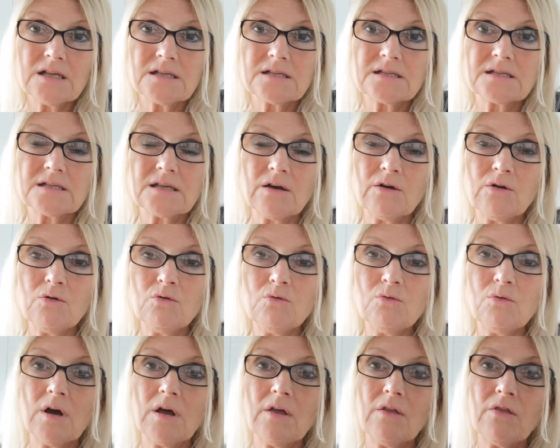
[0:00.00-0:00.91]

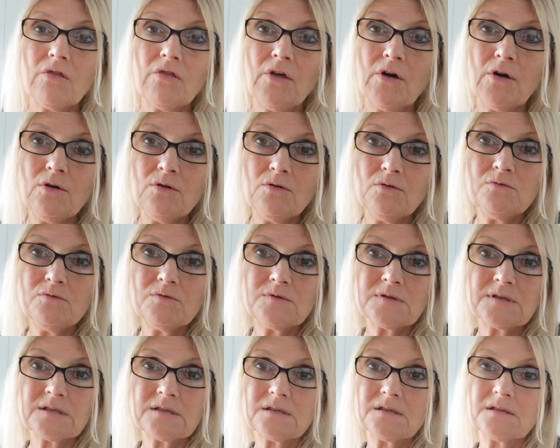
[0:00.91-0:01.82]
So
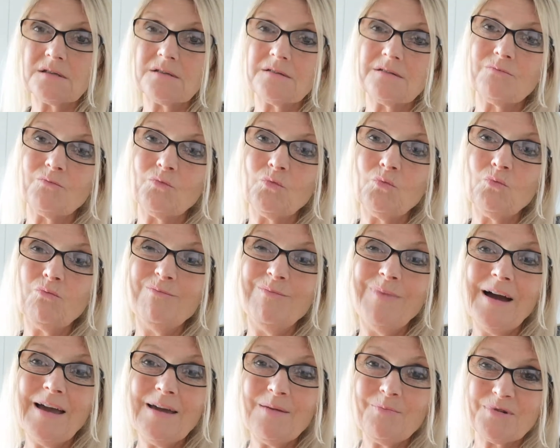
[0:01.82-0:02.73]
those
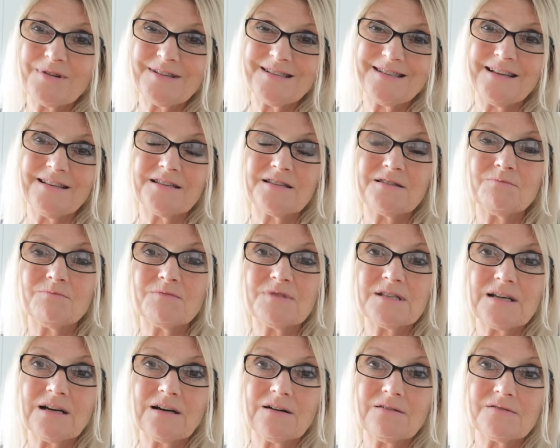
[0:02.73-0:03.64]
may present
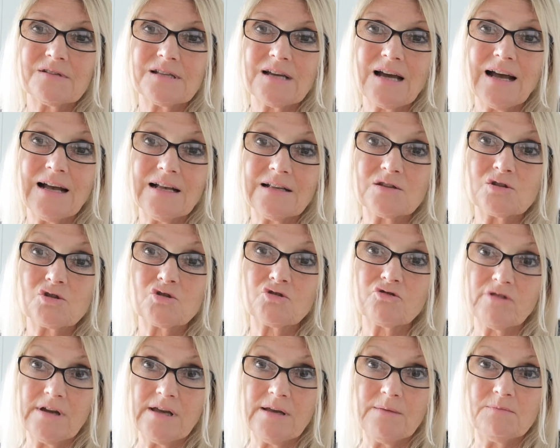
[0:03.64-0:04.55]
themselves as
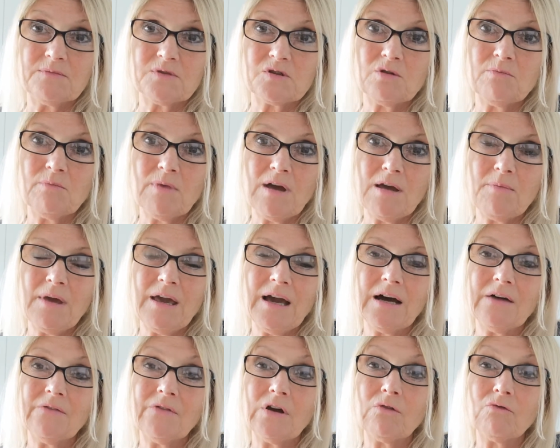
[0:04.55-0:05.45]
dreams. You may be
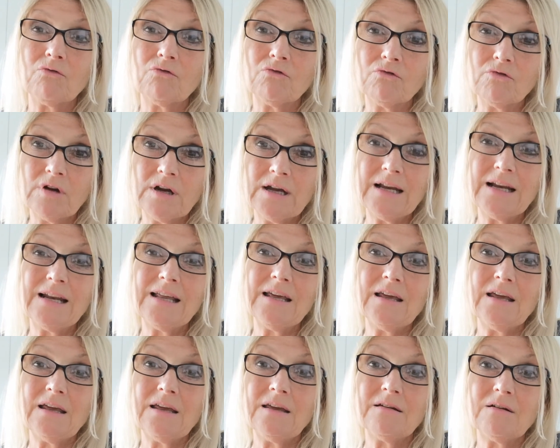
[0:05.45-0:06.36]
having
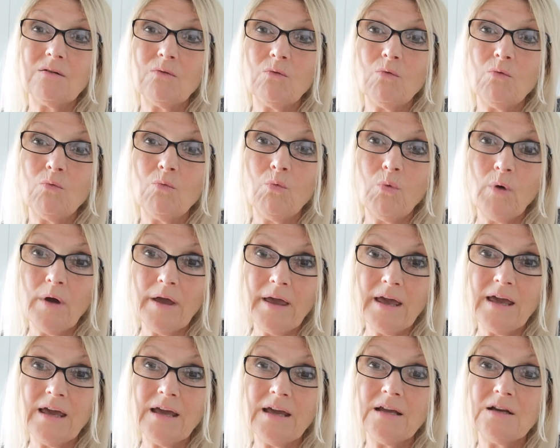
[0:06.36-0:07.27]
really
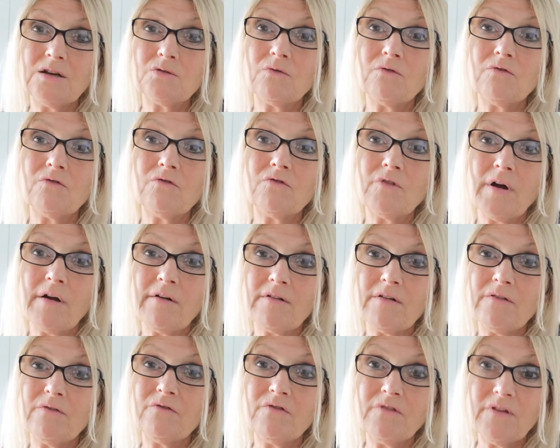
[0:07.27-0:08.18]
weird,
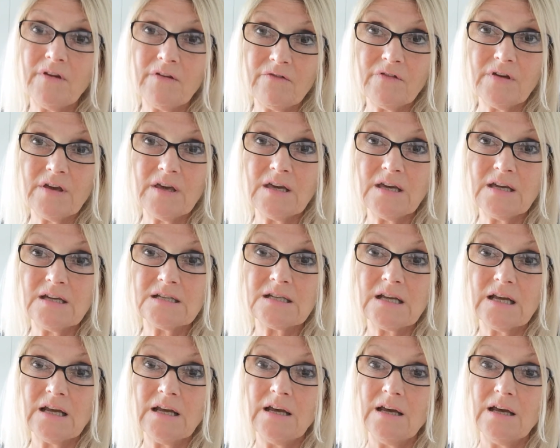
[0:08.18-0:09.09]
very vivid